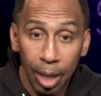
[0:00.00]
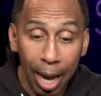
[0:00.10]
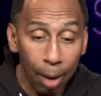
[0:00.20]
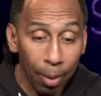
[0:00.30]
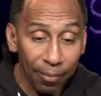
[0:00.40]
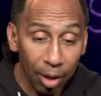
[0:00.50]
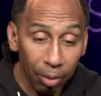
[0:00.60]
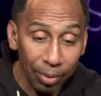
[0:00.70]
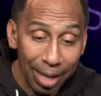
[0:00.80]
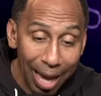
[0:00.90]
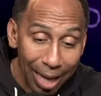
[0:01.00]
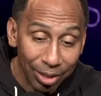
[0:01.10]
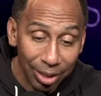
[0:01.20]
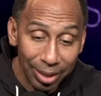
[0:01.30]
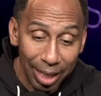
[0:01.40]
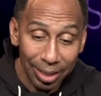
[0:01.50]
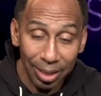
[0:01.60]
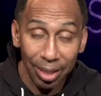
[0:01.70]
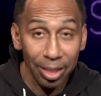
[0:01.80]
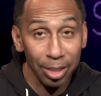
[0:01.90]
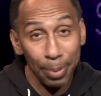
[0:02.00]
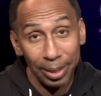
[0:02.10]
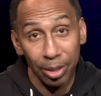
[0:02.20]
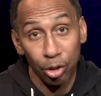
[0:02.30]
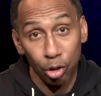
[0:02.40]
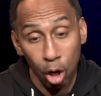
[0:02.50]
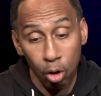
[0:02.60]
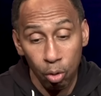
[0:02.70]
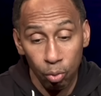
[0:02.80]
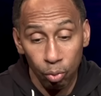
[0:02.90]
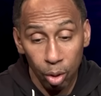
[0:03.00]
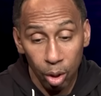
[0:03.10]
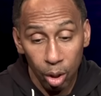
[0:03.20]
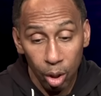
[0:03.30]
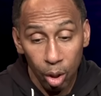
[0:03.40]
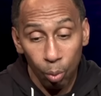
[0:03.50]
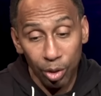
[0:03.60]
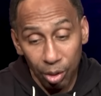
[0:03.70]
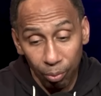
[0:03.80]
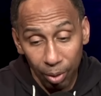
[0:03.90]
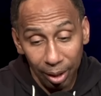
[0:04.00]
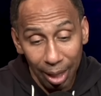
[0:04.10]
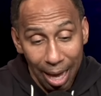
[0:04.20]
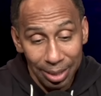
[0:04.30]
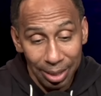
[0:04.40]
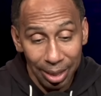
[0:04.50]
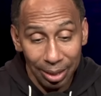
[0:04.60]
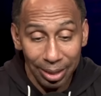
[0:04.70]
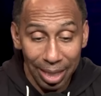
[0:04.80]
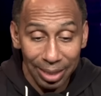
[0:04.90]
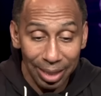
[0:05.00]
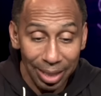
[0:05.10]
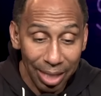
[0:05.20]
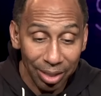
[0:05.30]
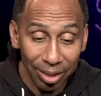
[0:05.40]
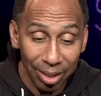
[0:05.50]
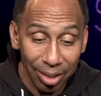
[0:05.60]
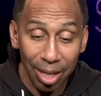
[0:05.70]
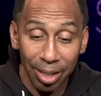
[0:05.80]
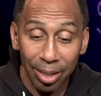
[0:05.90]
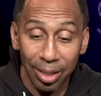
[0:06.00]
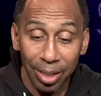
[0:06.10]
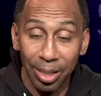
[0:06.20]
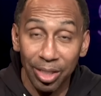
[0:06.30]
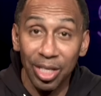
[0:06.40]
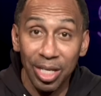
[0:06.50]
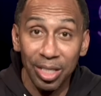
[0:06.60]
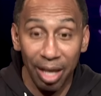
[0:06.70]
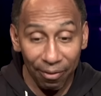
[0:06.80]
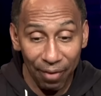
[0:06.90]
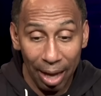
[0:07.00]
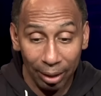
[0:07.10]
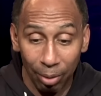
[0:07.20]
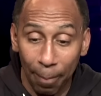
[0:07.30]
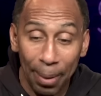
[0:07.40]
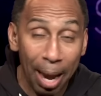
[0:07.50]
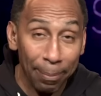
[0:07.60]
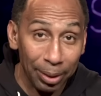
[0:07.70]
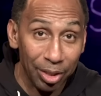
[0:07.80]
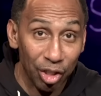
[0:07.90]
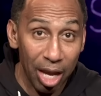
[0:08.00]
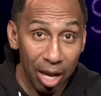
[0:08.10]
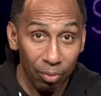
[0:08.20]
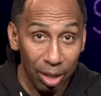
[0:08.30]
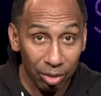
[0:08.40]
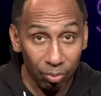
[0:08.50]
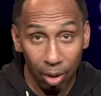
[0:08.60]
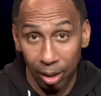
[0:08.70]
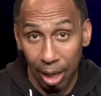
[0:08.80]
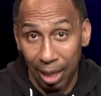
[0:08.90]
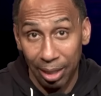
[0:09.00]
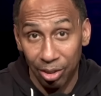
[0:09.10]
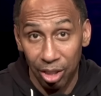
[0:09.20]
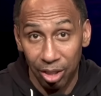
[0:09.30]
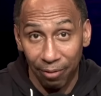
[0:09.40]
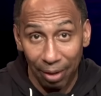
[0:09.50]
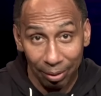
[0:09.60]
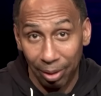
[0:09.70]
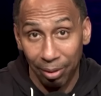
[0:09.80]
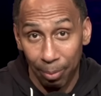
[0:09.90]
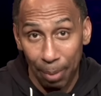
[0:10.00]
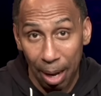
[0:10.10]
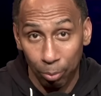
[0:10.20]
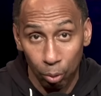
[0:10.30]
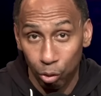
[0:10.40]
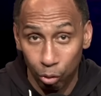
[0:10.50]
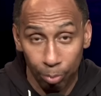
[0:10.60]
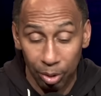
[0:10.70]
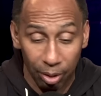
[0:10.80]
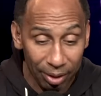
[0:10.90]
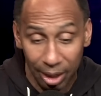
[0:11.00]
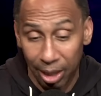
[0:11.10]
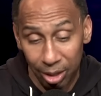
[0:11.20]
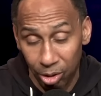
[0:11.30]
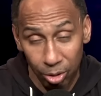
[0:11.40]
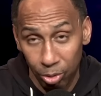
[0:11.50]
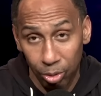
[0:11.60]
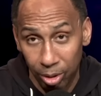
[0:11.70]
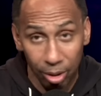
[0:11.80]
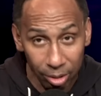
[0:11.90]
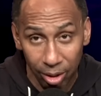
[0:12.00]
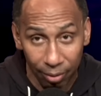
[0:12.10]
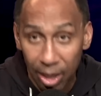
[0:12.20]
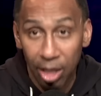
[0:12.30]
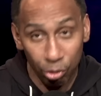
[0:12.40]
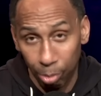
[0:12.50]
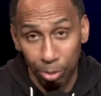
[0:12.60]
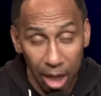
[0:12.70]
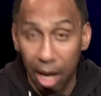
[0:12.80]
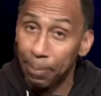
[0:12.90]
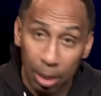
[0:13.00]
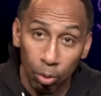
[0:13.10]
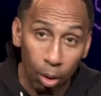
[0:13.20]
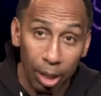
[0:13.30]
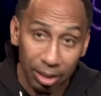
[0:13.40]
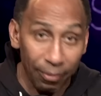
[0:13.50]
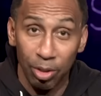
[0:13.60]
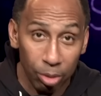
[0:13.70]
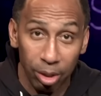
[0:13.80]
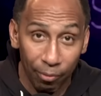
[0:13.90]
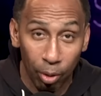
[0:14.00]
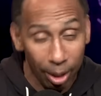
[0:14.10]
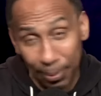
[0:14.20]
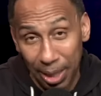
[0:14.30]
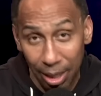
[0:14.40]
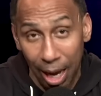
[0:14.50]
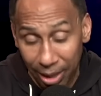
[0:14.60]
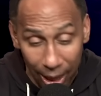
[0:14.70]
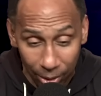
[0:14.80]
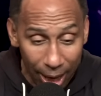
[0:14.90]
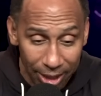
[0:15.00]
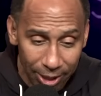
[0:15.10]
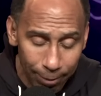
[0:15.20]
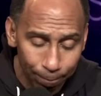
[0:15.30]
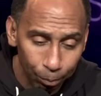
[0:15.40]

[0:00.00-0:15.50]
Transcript: However, her reaction takes an unexpected turn when she realizes that the destination is none other than the Cheesecake Factory, a popular chain restaurant. I like Cheesecake Factory. I love the popcorn, shrimp, stuff like that. At least you used to love it. Shrimp scampi and all that stuff. I used to love all that, but that's, I digress.